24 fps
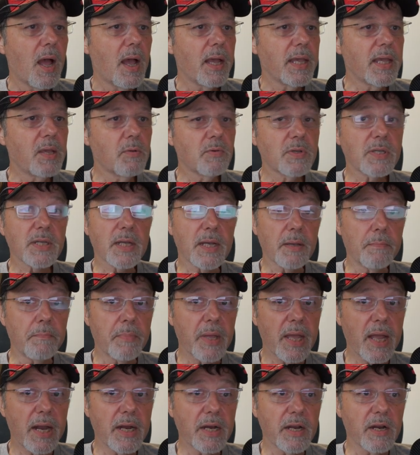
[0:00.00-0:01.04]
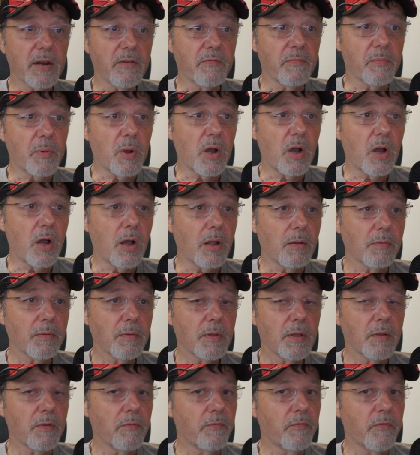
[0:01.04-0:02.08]
He was a companion of Paul,
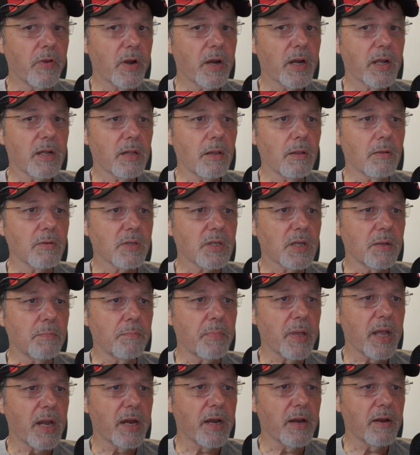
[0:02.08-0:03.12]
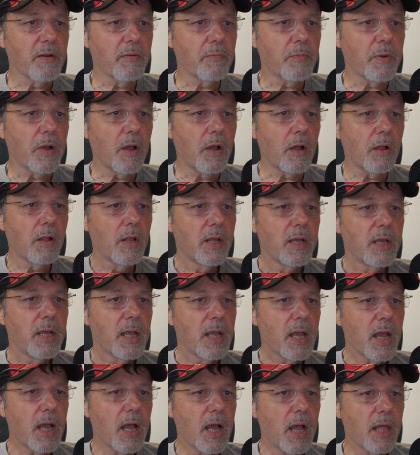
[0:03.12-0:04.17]
a very close companion of Paul.
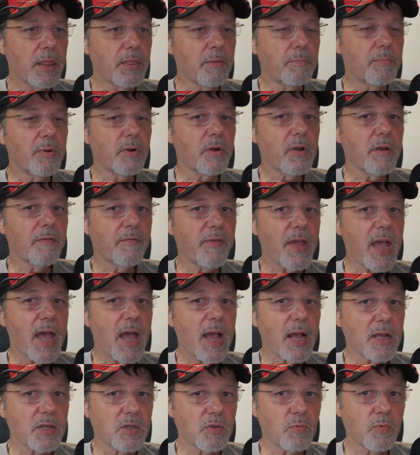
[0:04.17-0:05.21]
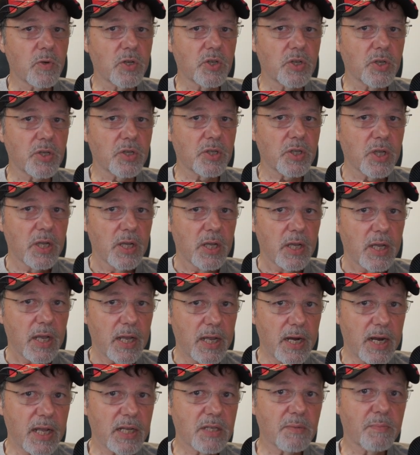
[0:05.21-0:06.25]
The Book of Acts, which is
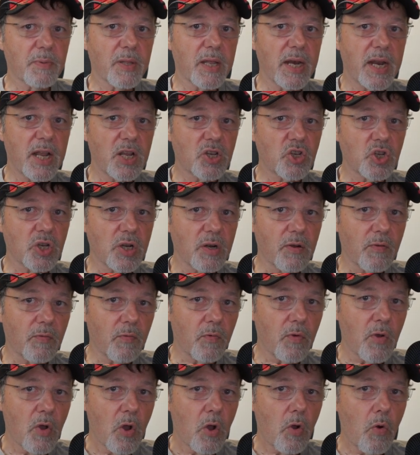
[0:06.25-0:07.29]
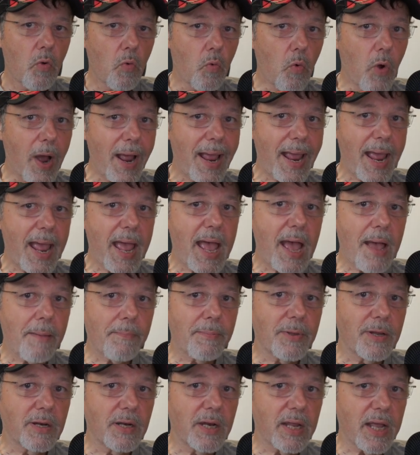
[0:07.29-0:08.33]
an explanation of what
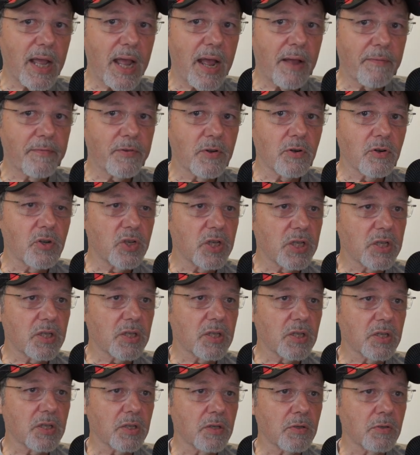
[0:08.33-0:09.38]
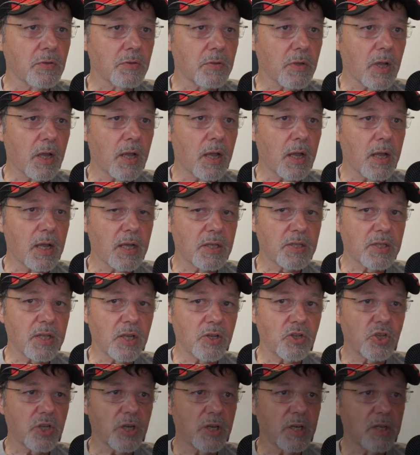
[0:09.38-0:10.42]
happened after Jesus'
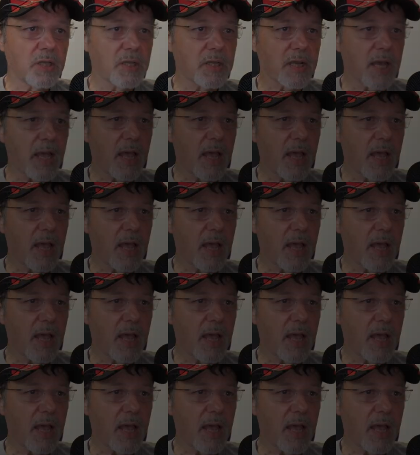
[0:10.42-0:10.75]
ascension into